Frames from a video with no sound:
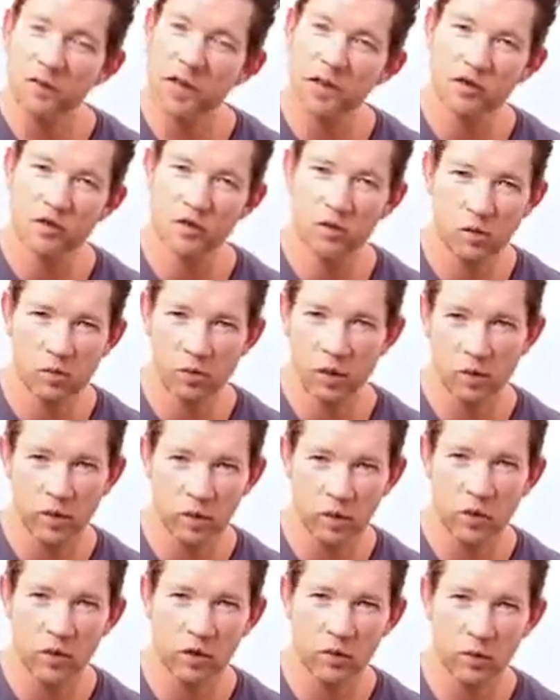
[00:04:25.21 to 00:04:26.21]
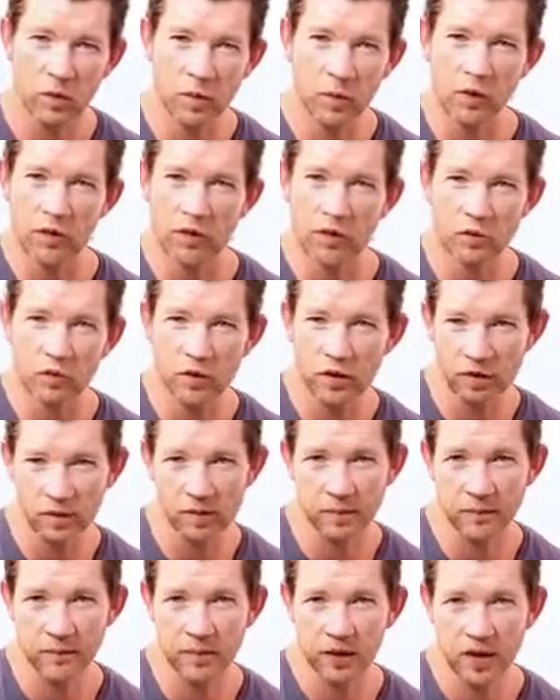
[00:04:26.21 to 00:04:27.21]
That's not what we want. We want the
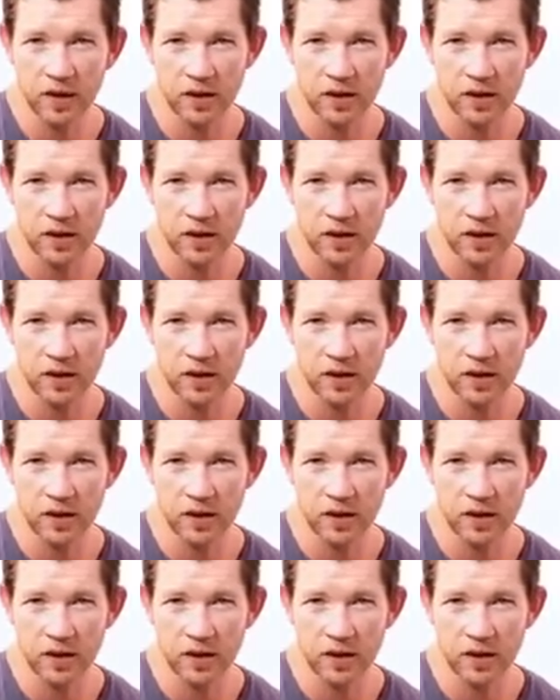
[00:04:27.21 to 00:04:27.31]
rhythm.